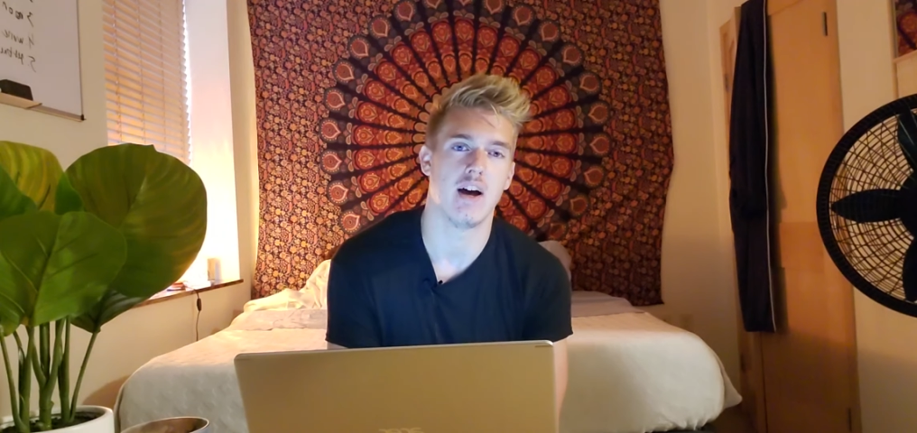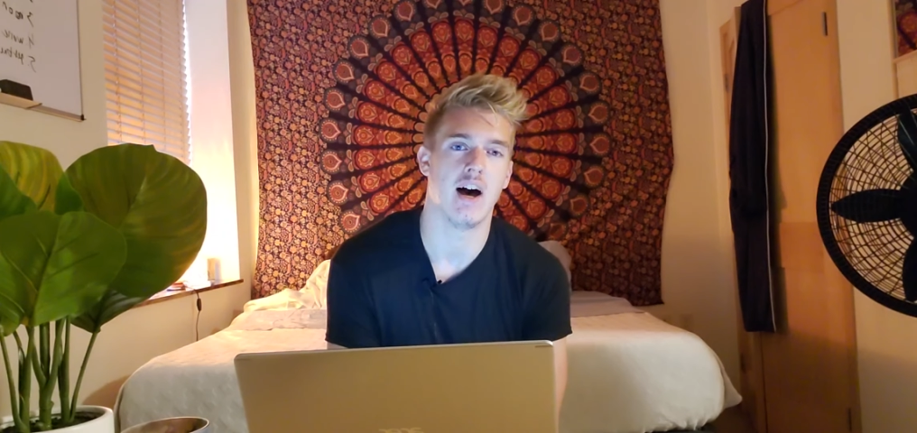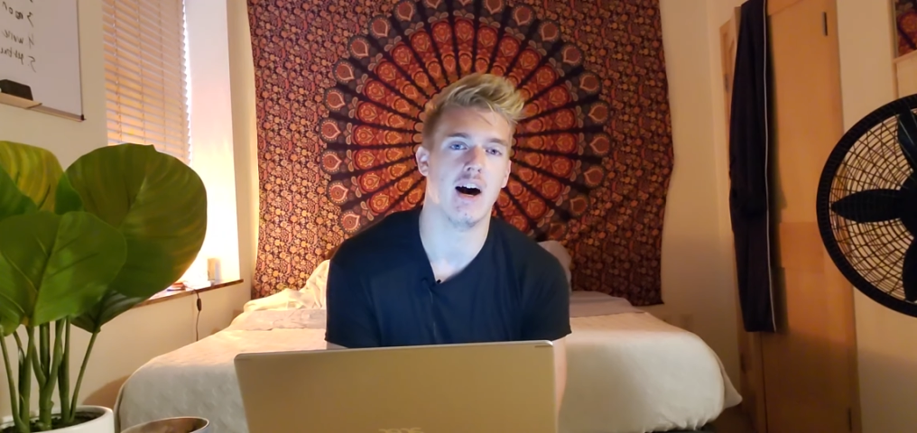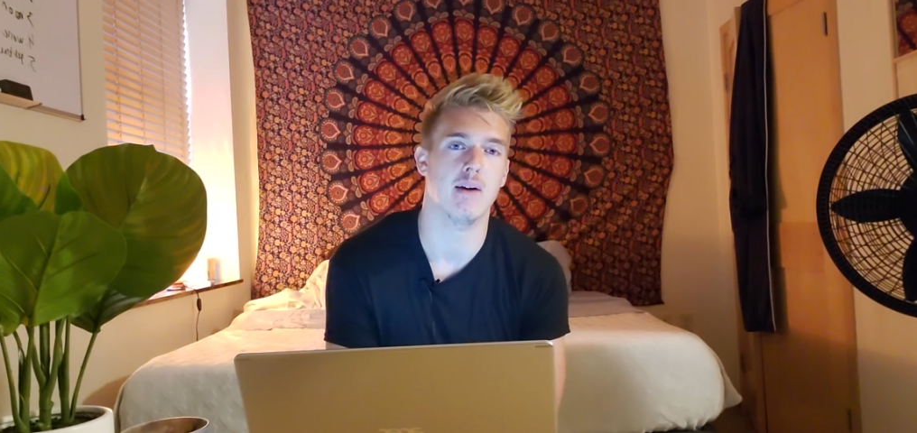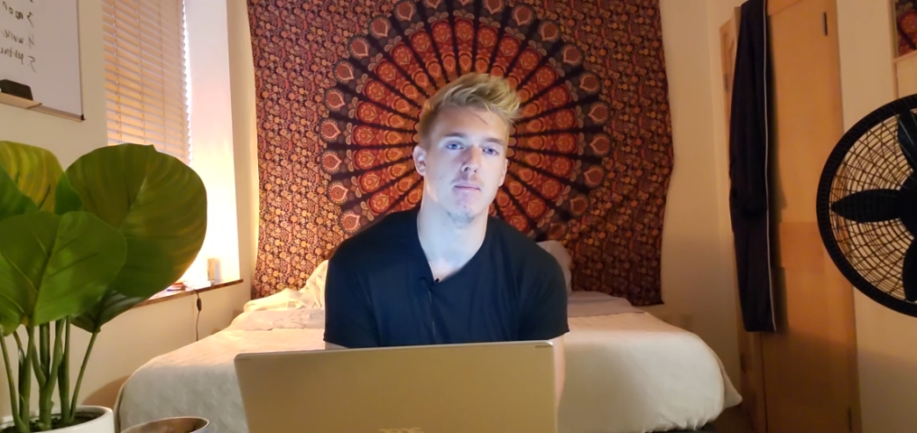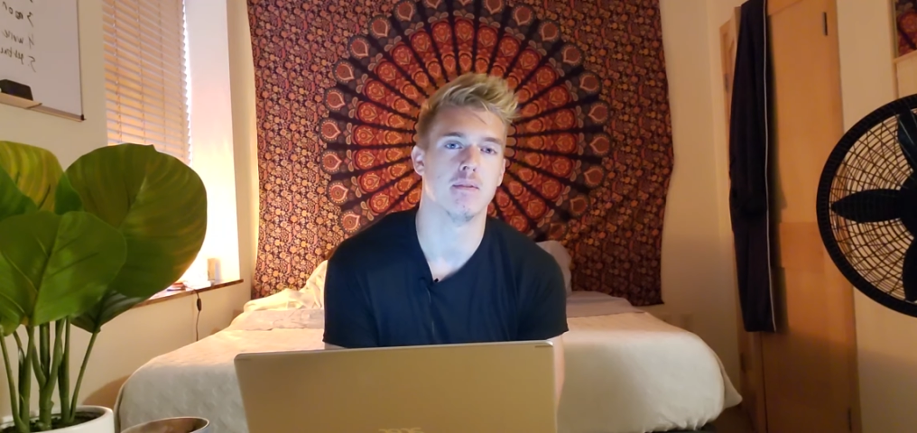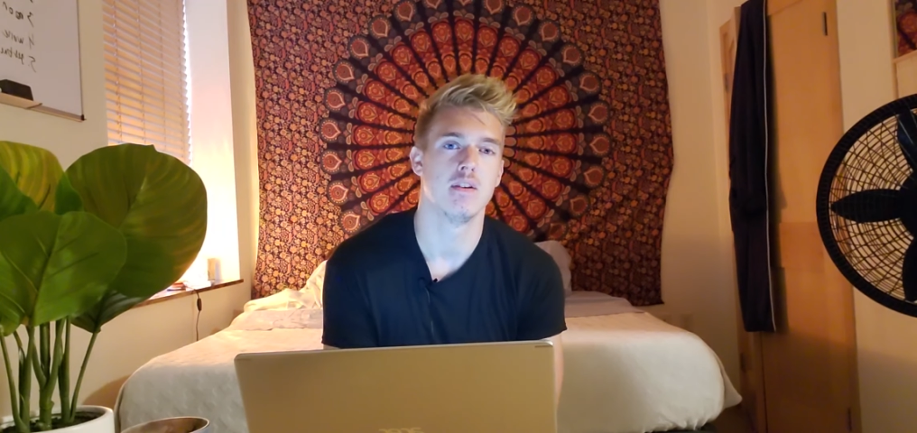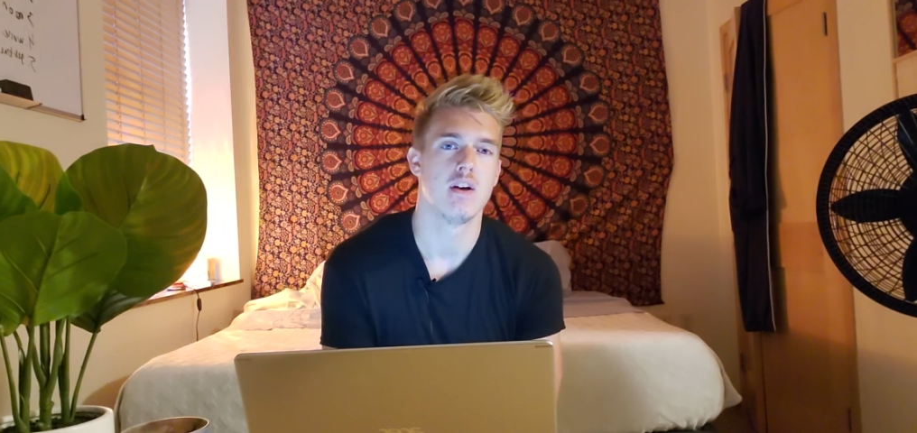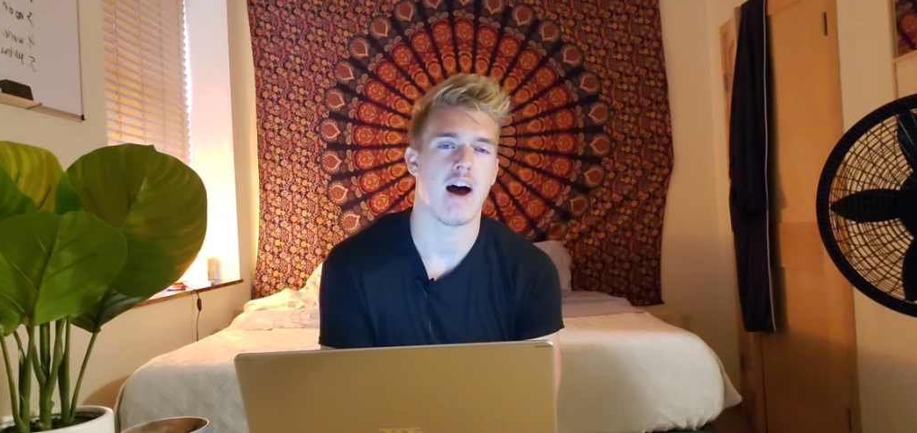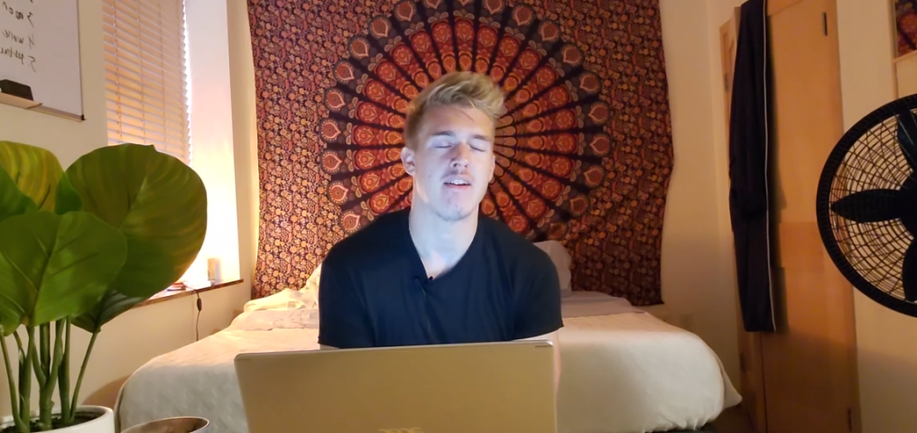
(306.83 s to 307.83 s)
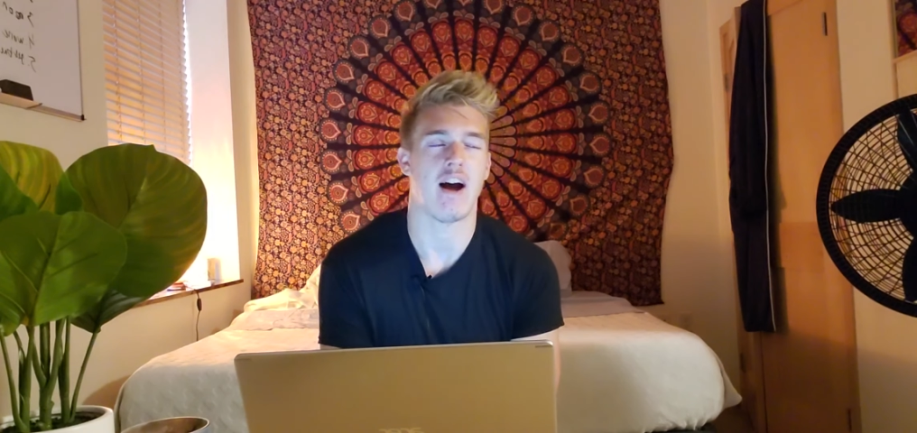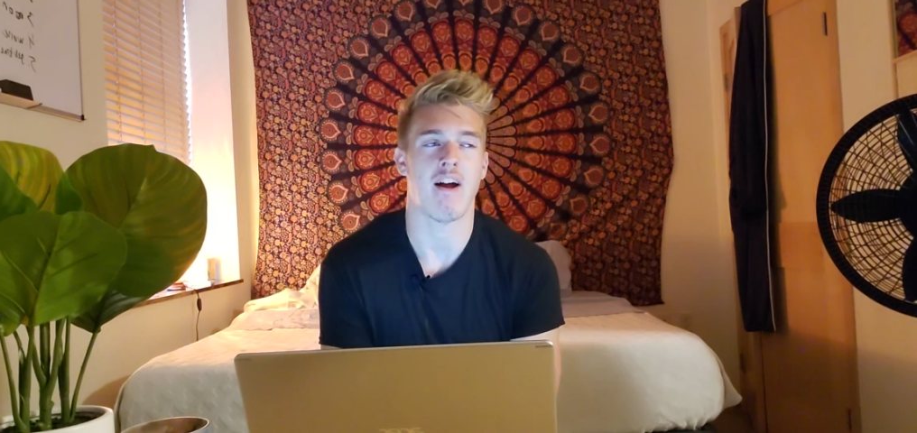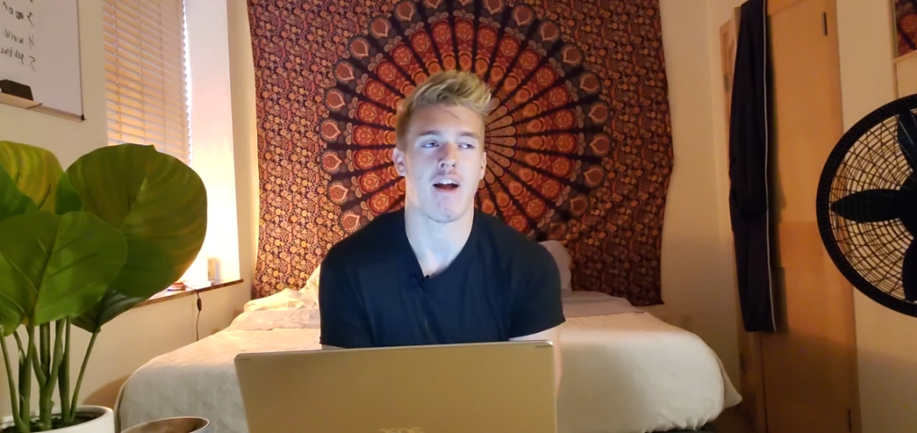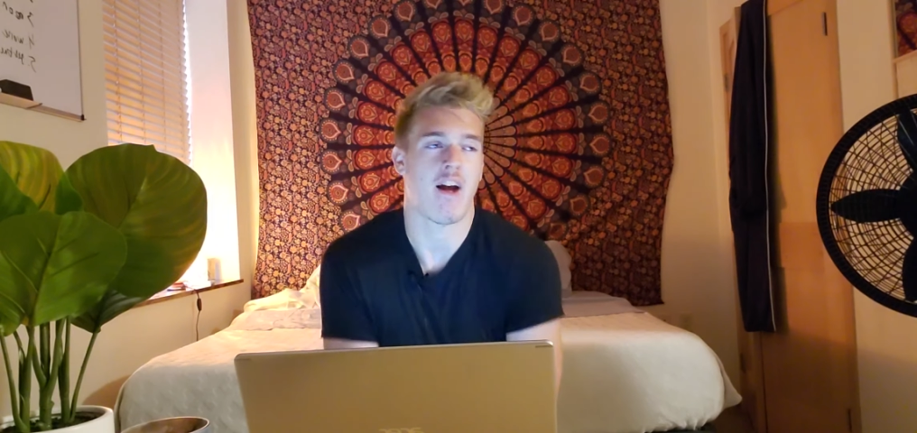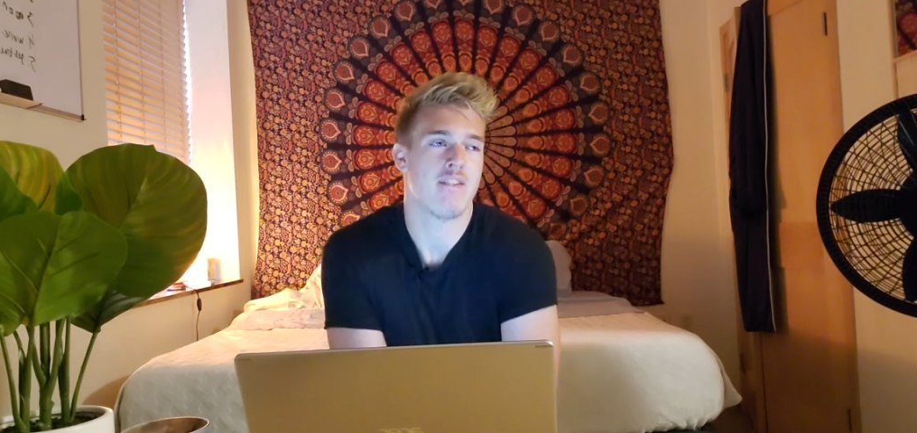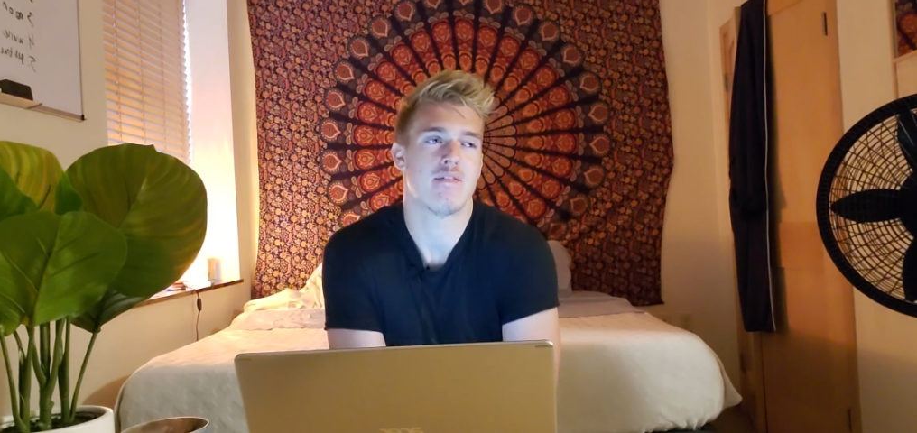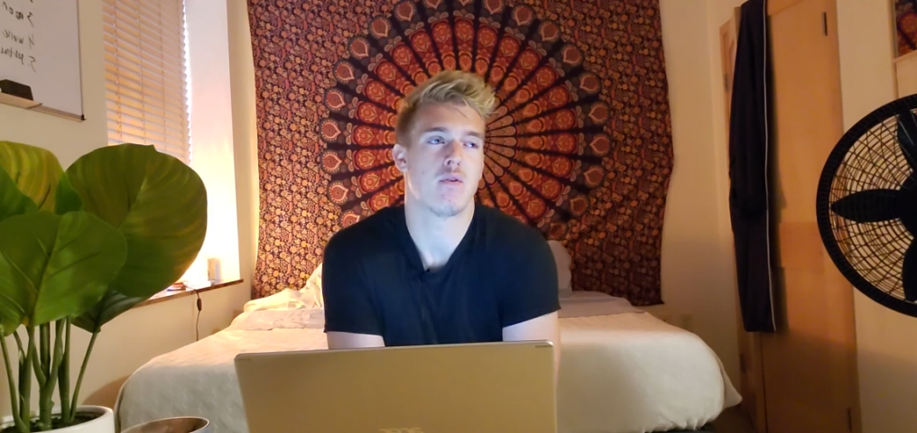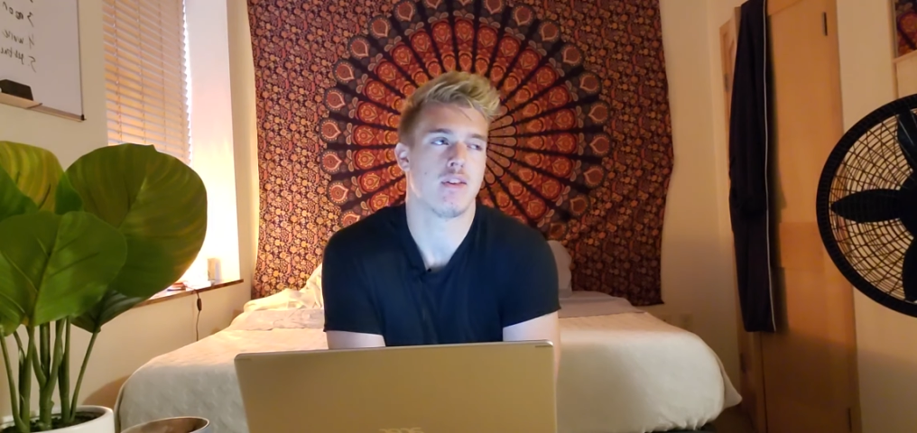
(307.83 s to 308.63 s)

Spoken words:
I never